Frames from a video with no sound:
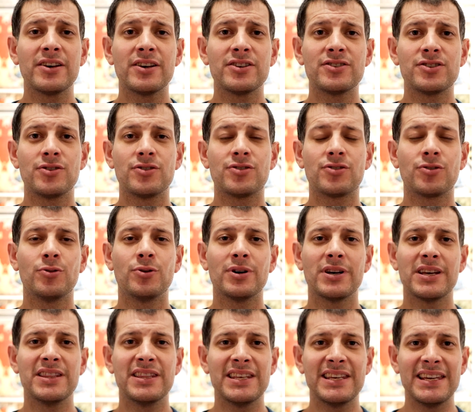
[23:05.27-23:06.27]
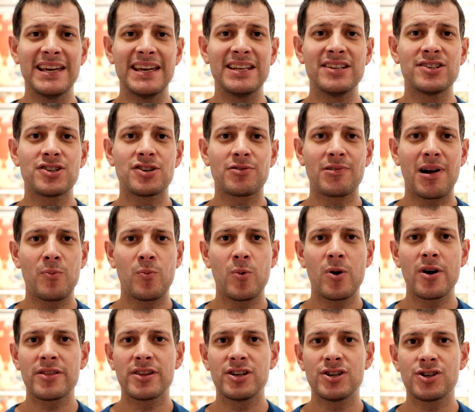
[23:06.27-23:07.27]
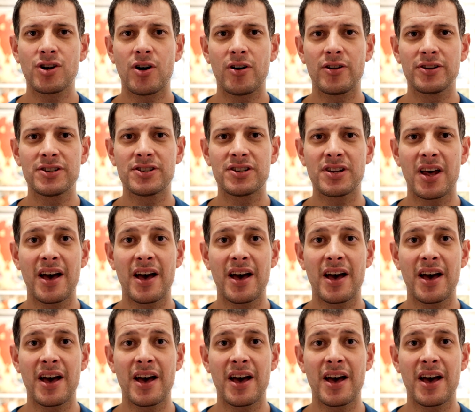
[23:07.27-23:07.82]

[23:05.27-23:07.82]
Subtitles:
as you saw in the Instagram worthy shots,